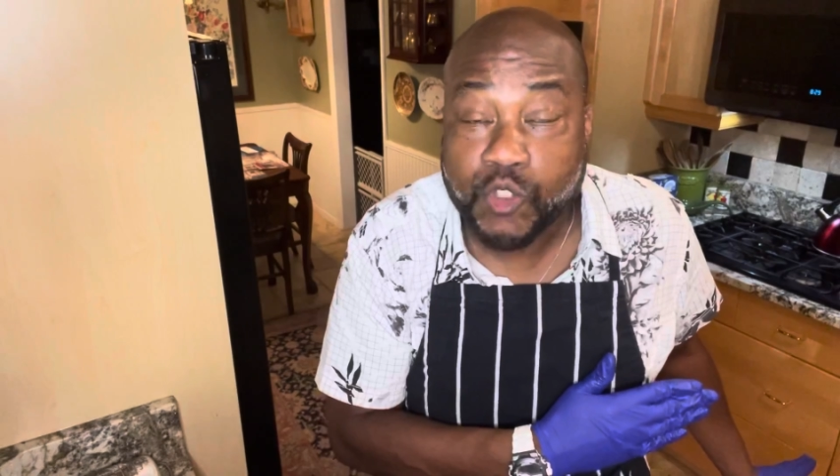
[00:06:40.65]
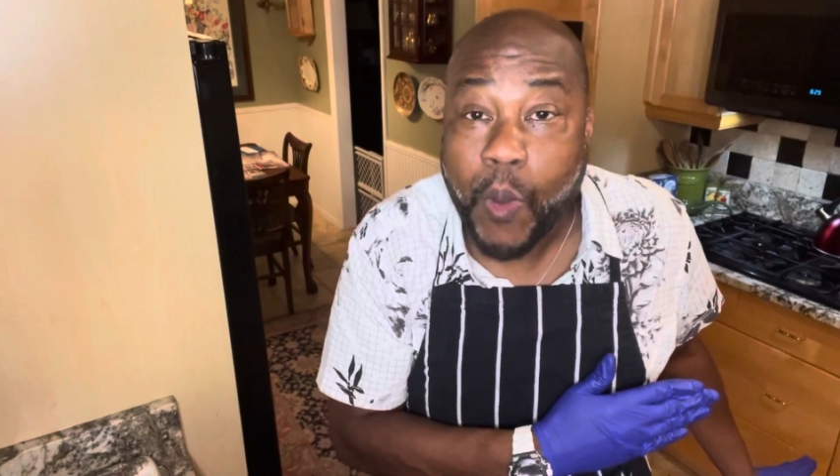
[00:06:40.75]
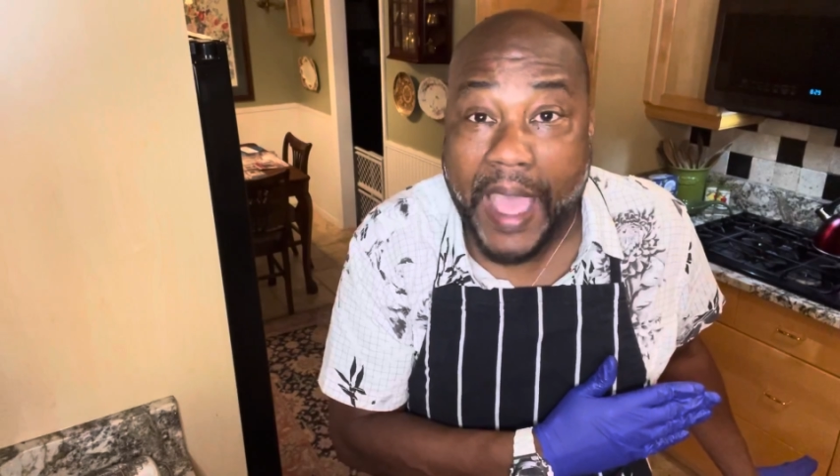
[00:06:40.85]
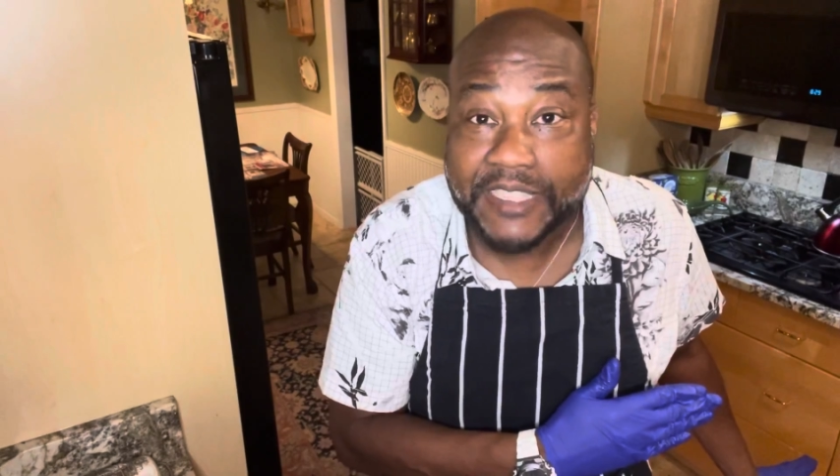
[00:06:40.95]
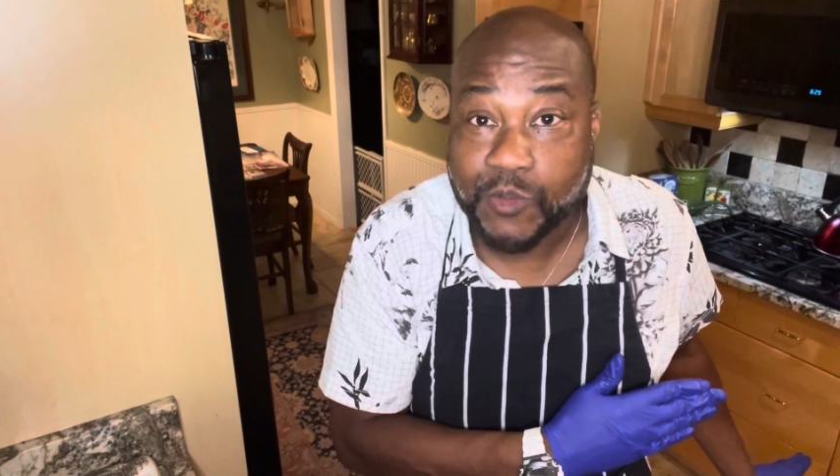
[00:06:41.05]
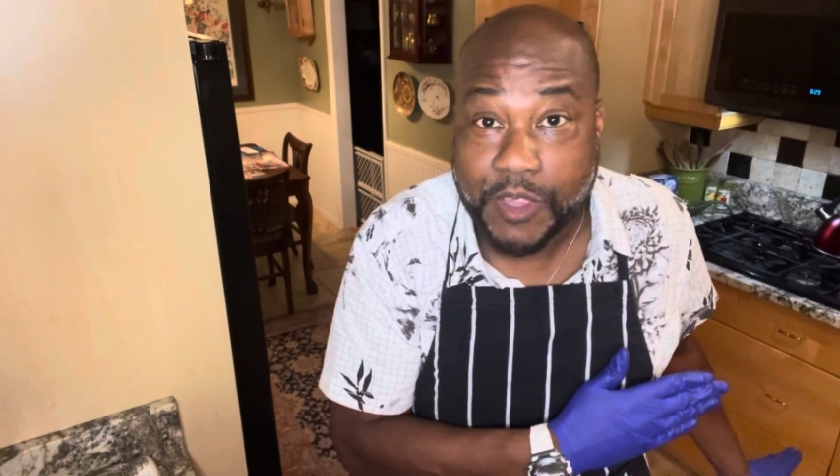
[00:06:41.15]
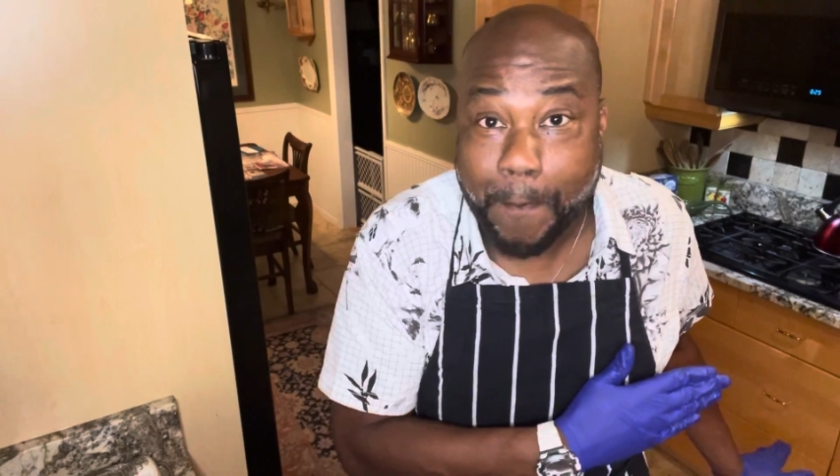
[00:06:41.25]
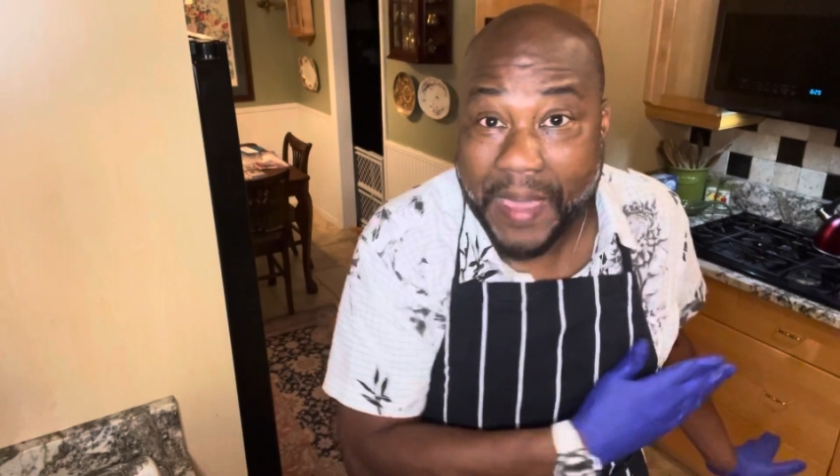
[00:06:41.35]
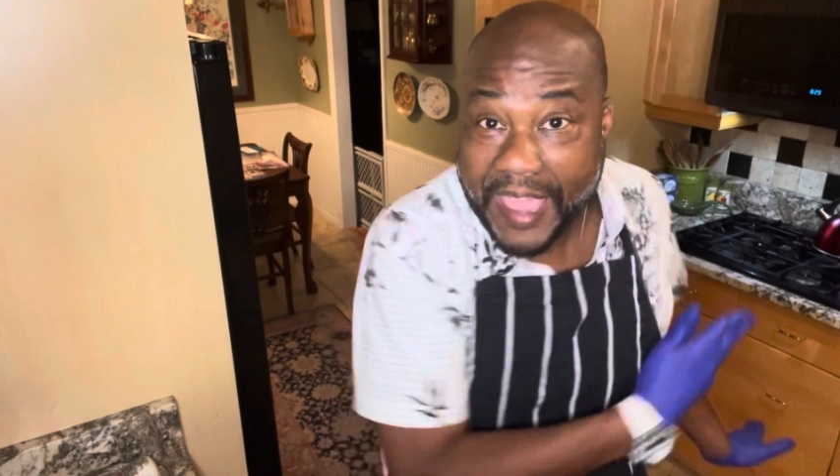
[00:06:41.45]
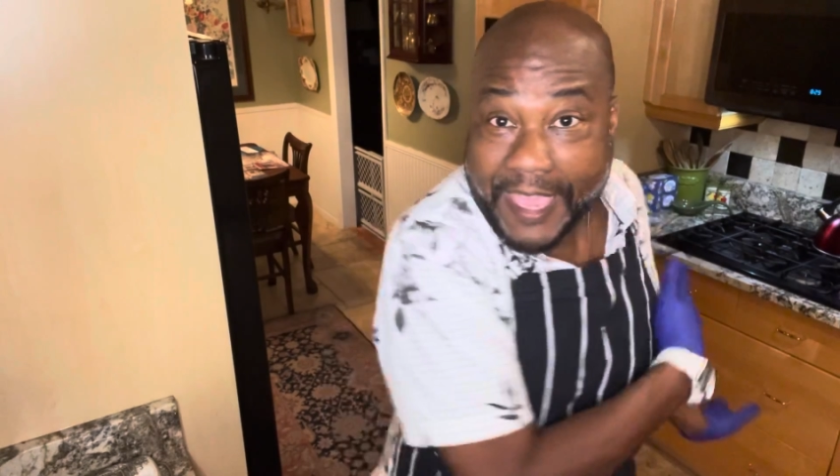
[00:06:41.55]
twice with the
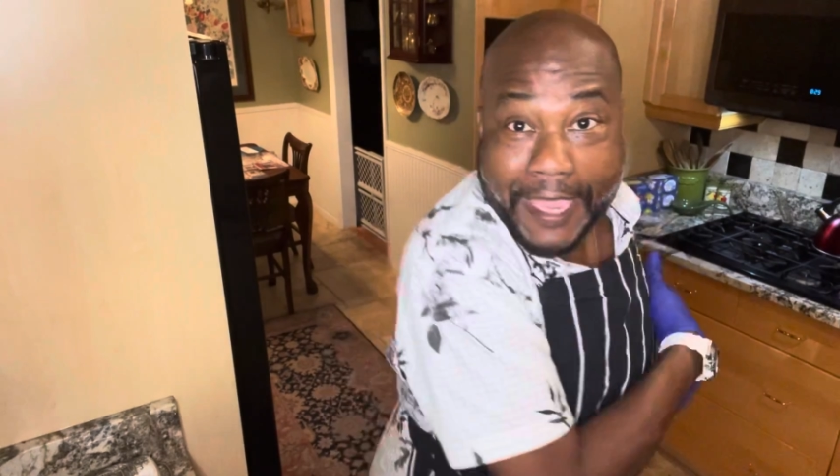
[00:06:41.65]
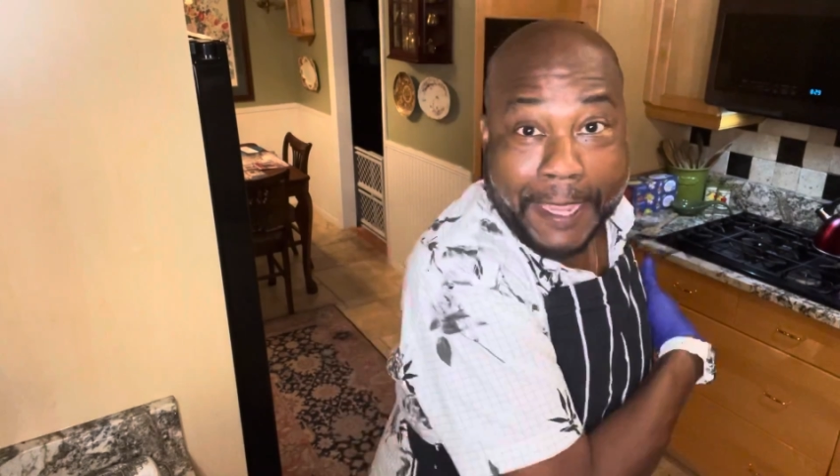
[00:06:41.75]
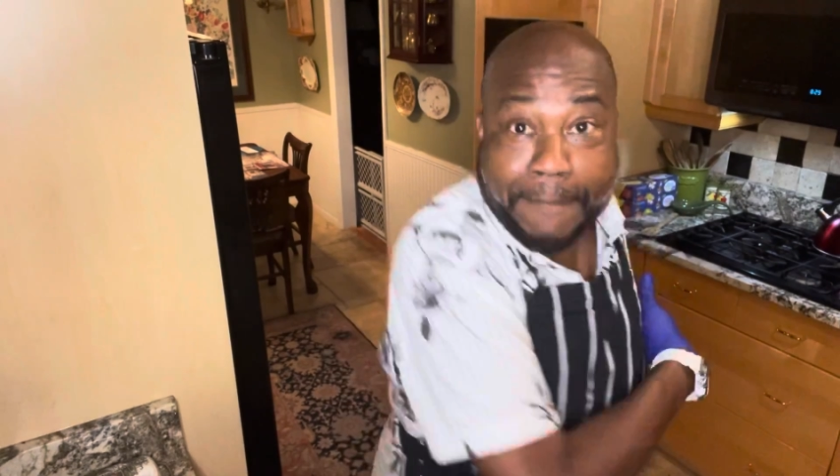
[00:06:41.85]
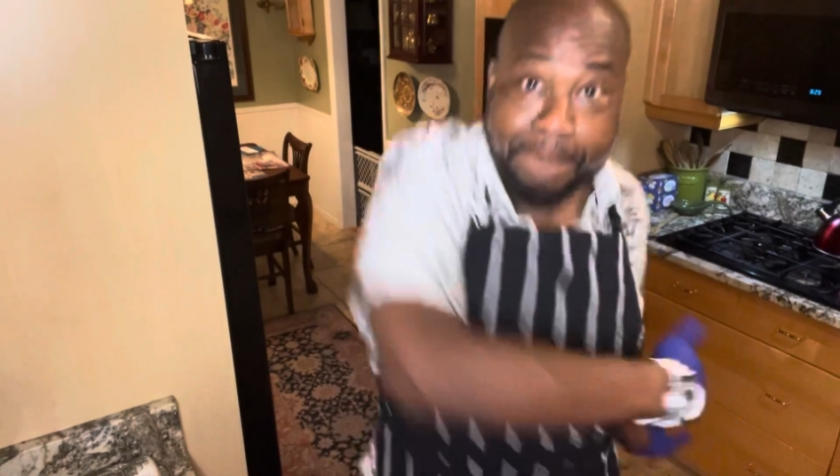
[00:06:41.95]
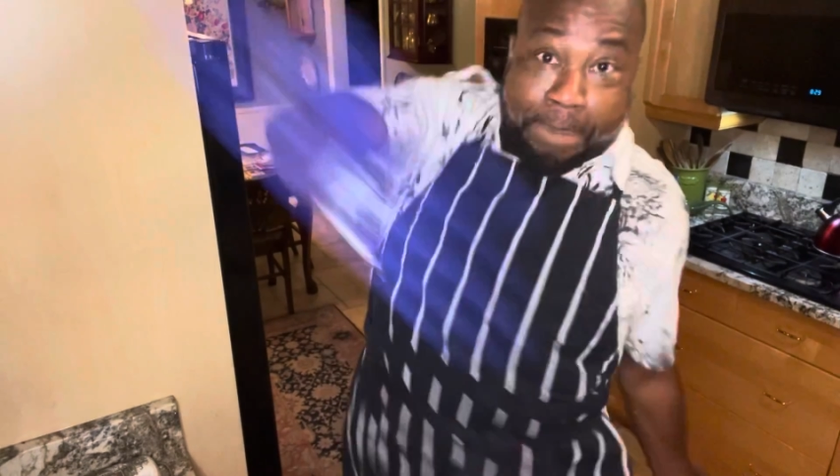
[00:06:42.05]
backhand.